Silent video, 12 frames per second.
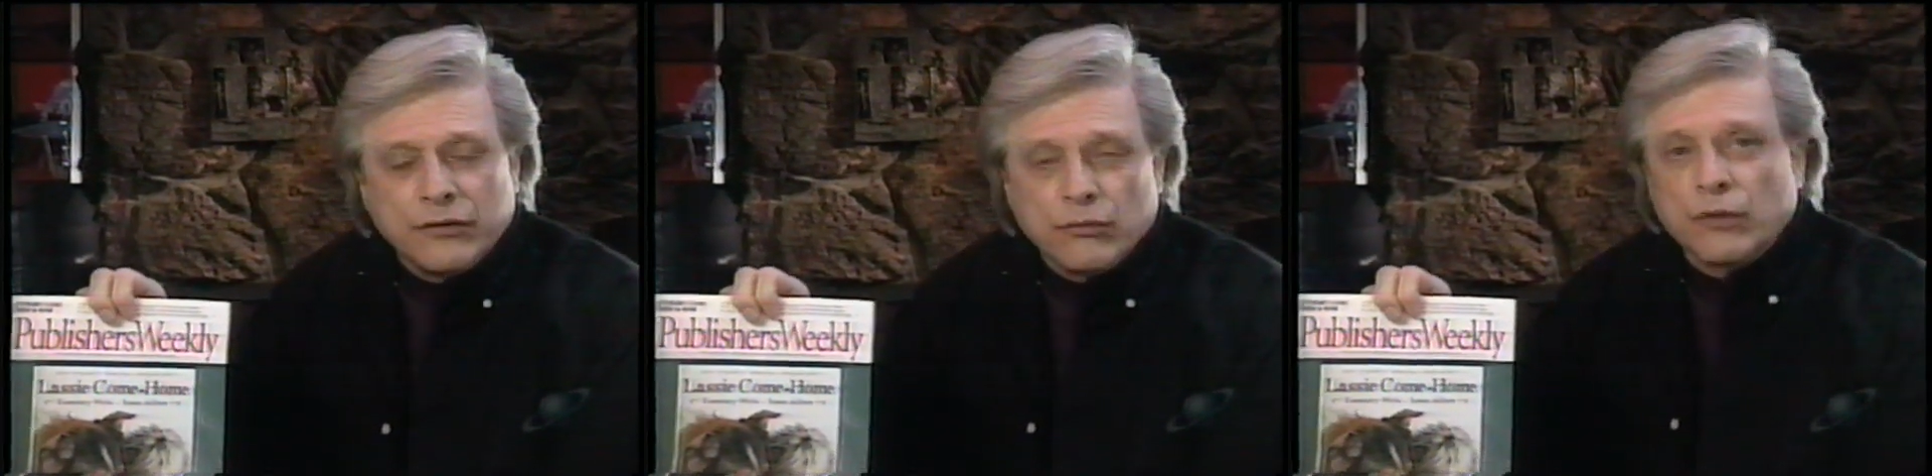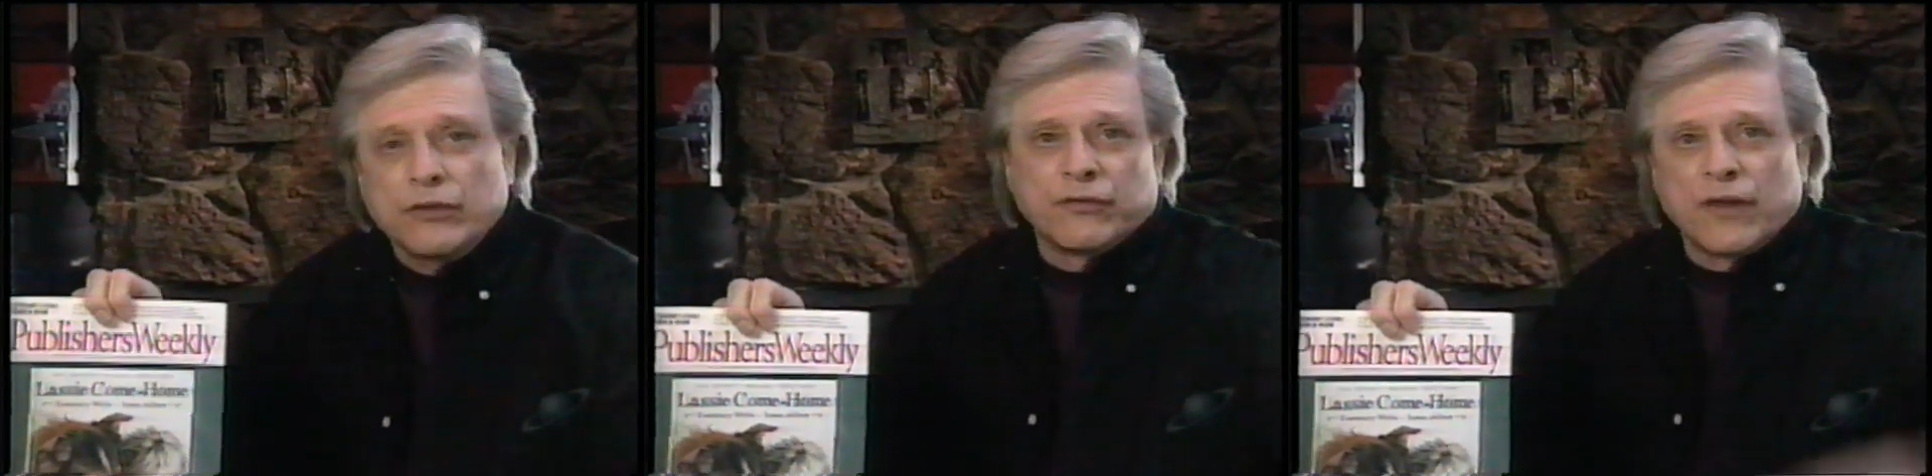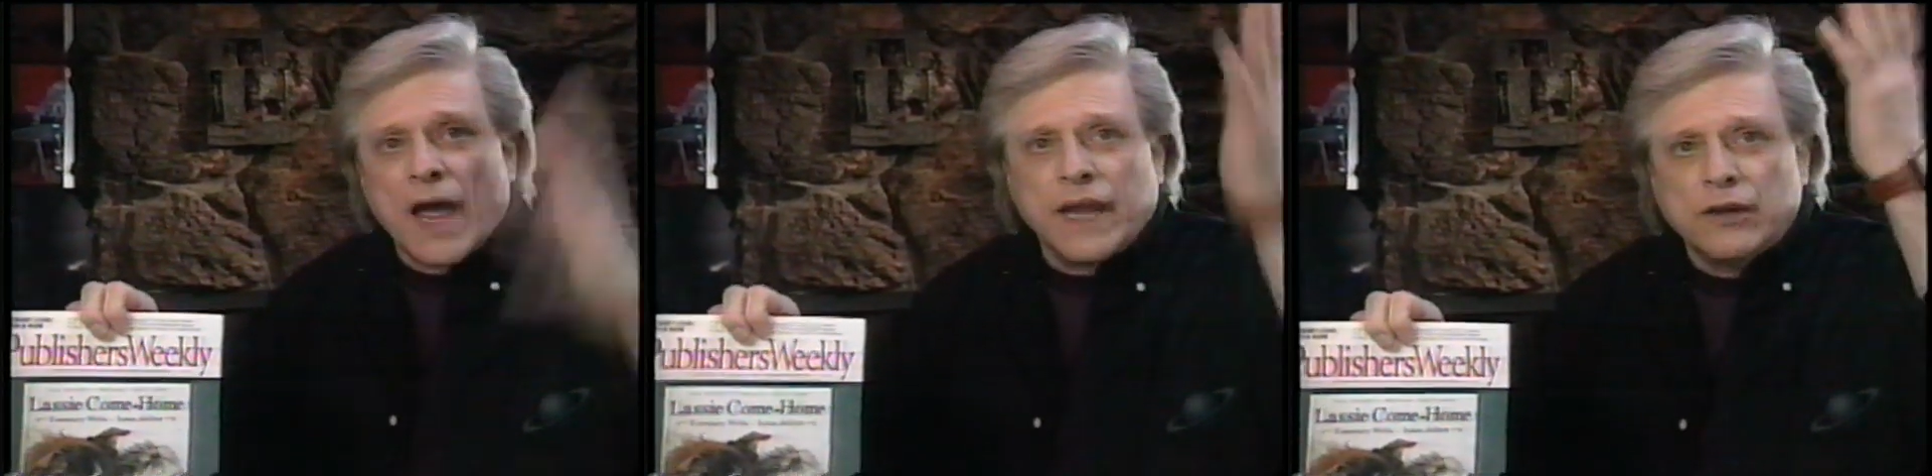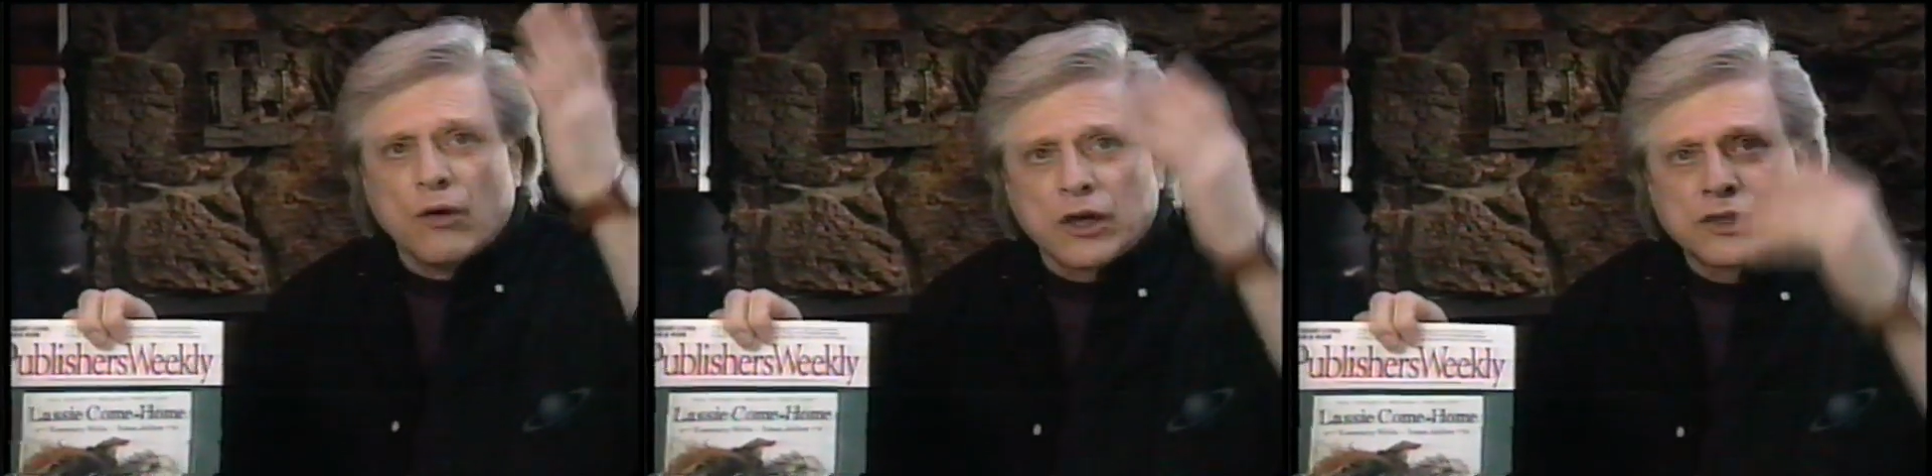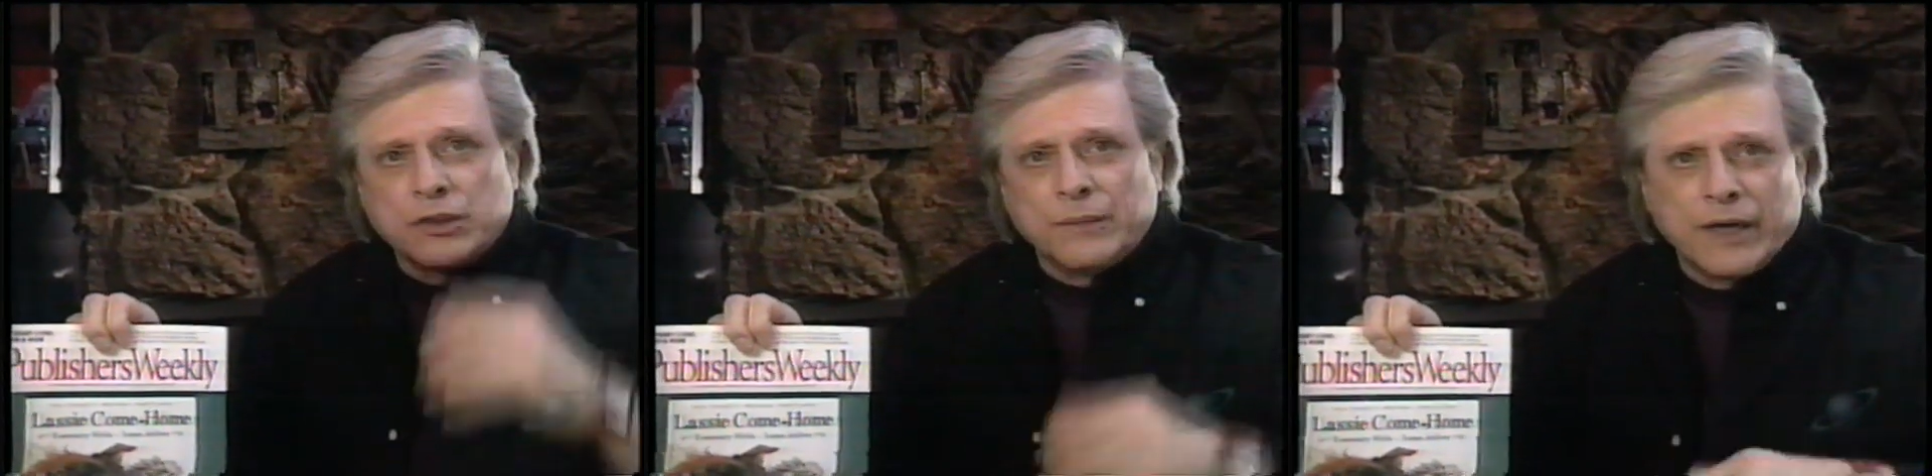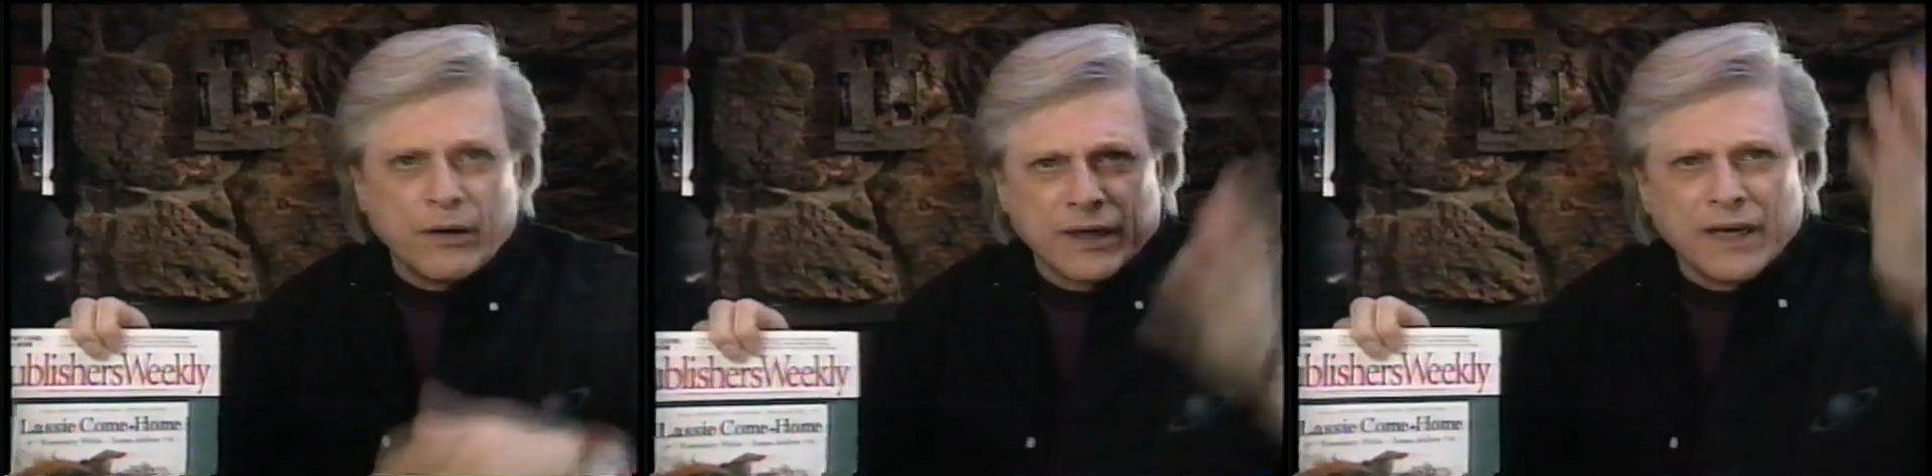who wrote The Flying
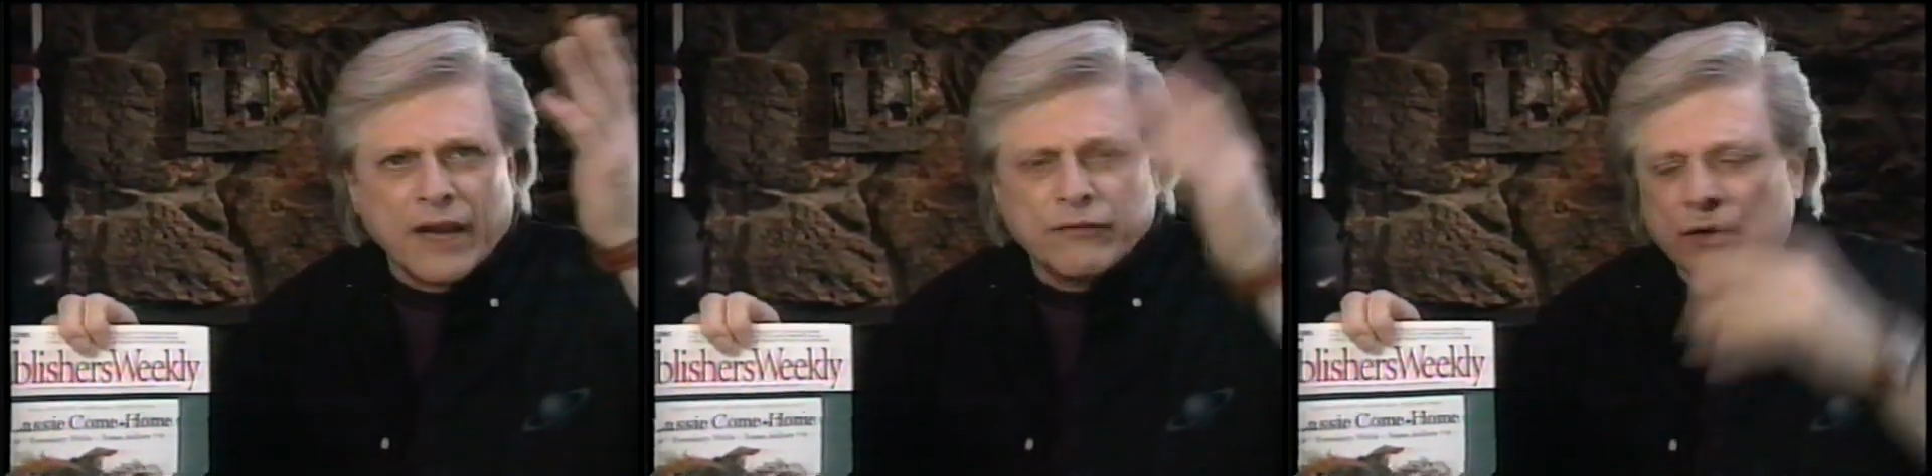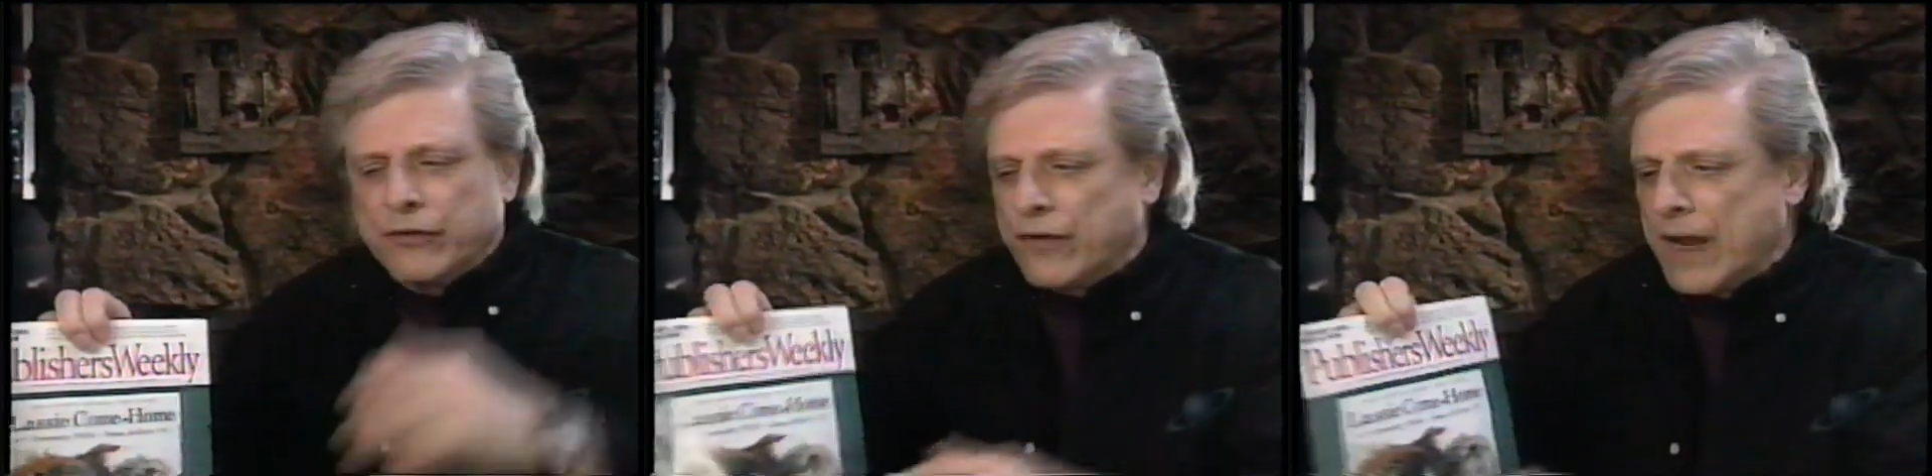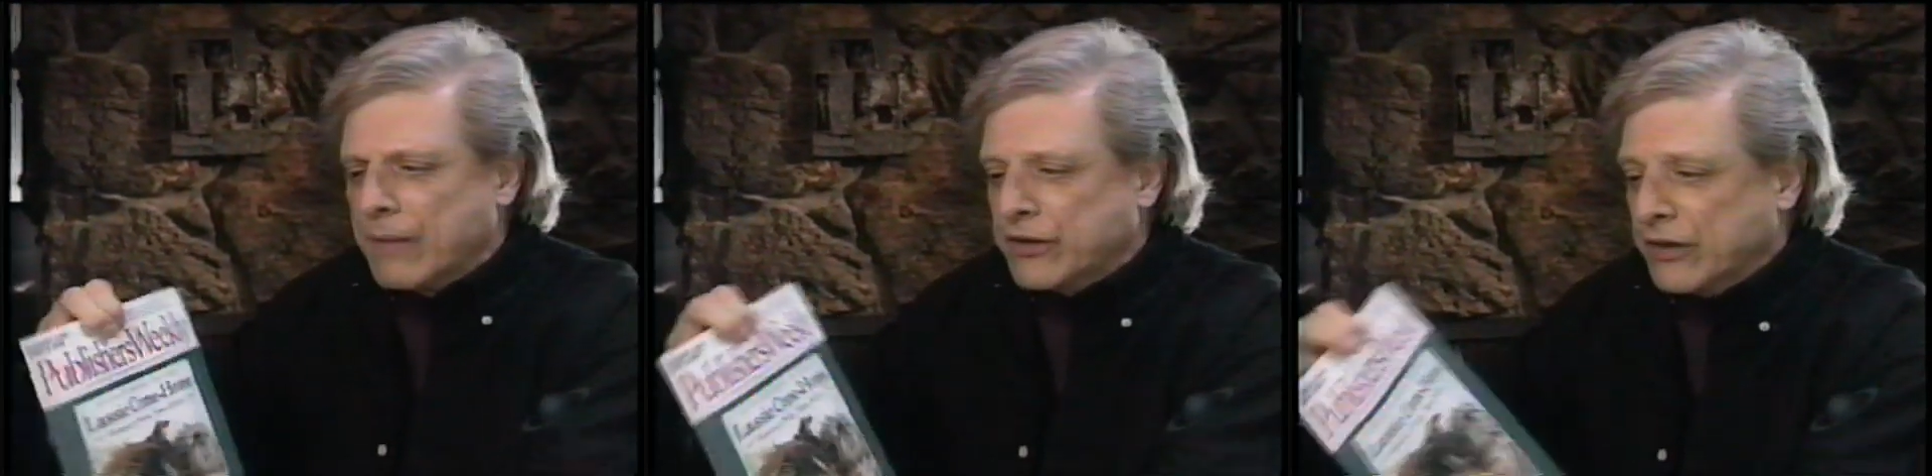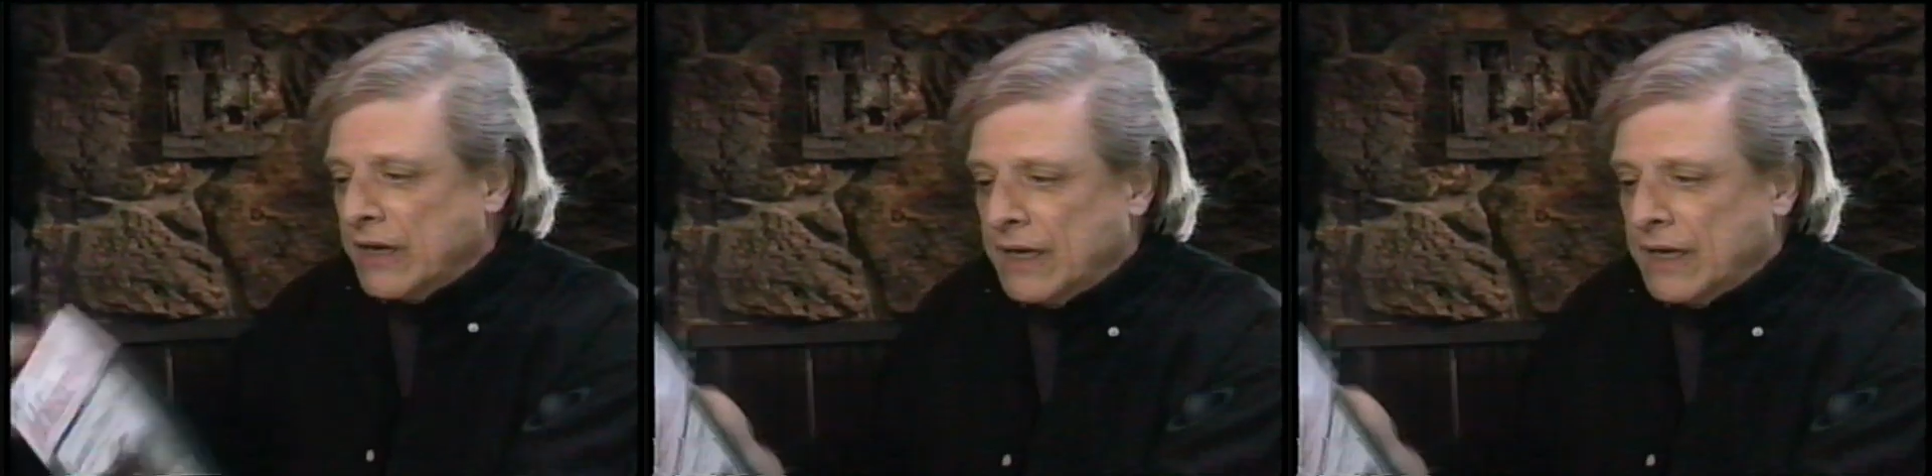Yorkshireman. Eric Knight, very famous.